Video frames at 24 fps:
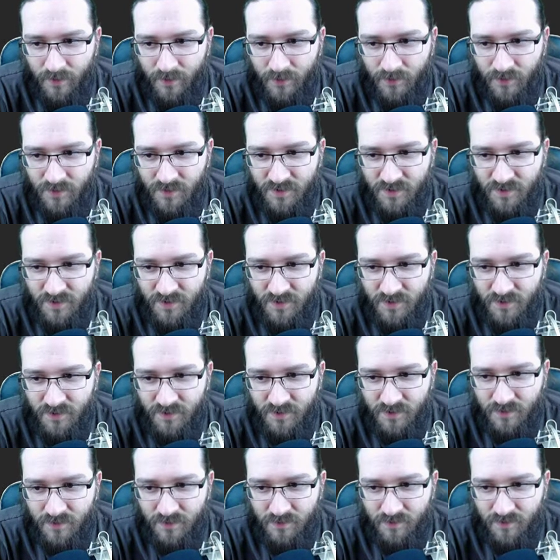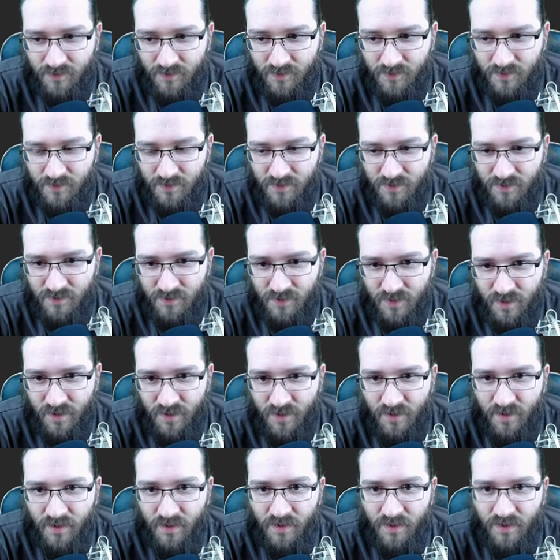what's
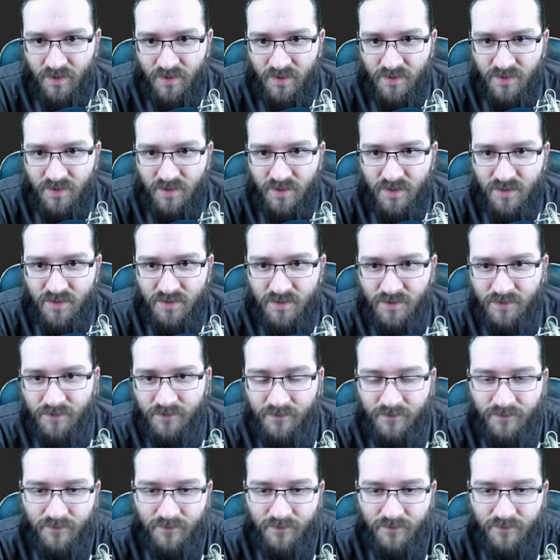AA, these guys?